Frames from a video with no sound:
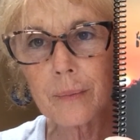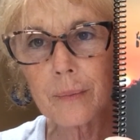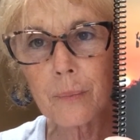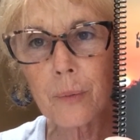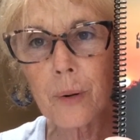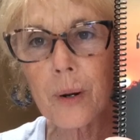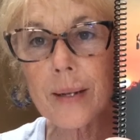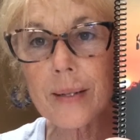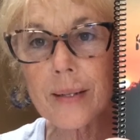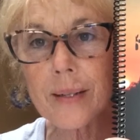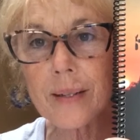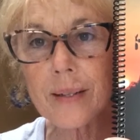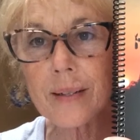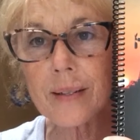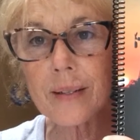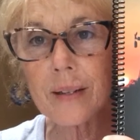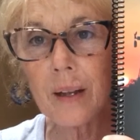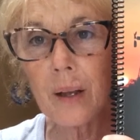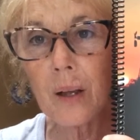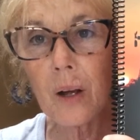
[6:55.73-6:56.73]

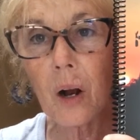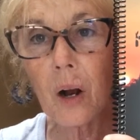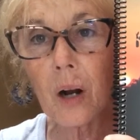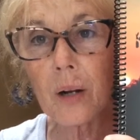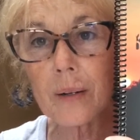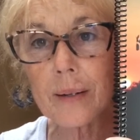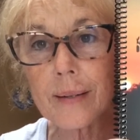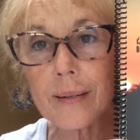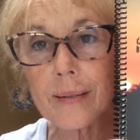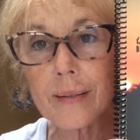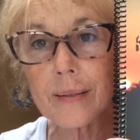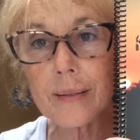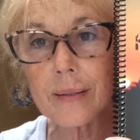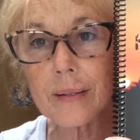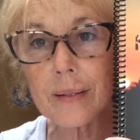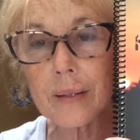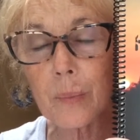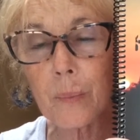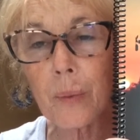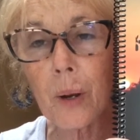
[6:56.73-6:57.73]
Presses,
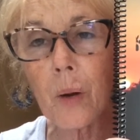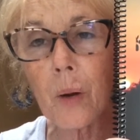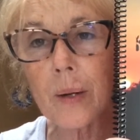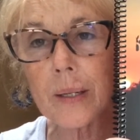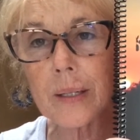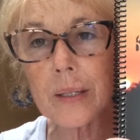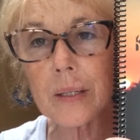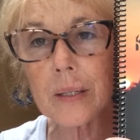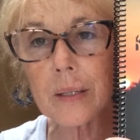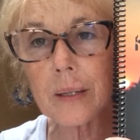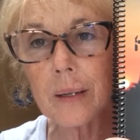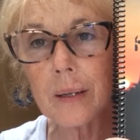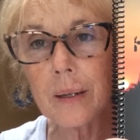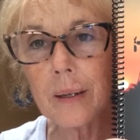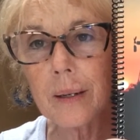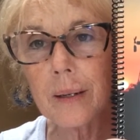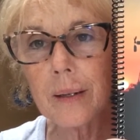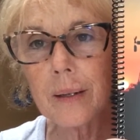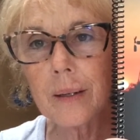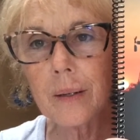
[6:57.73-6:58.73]
artists, poets,
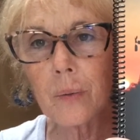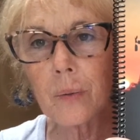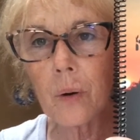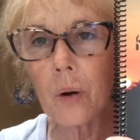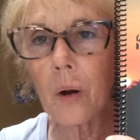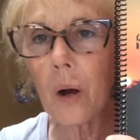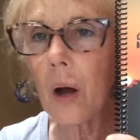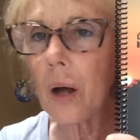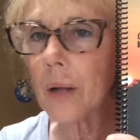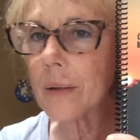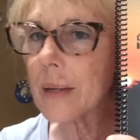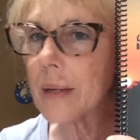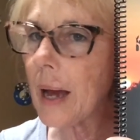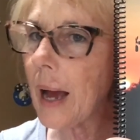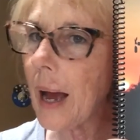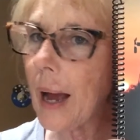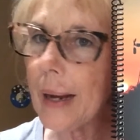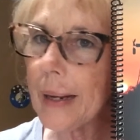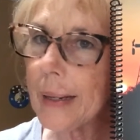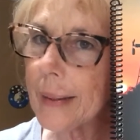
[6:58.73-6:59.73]
we're all
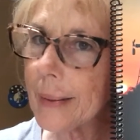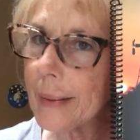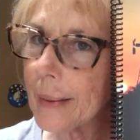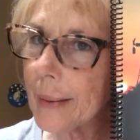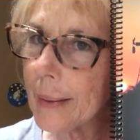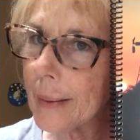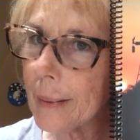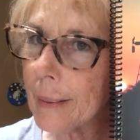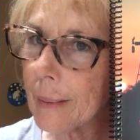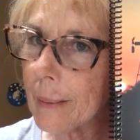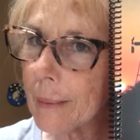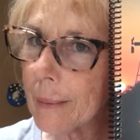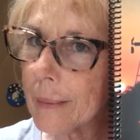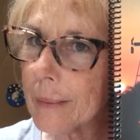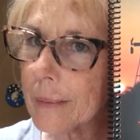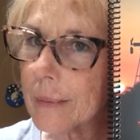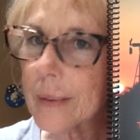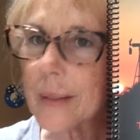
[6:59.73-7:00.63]
dying here.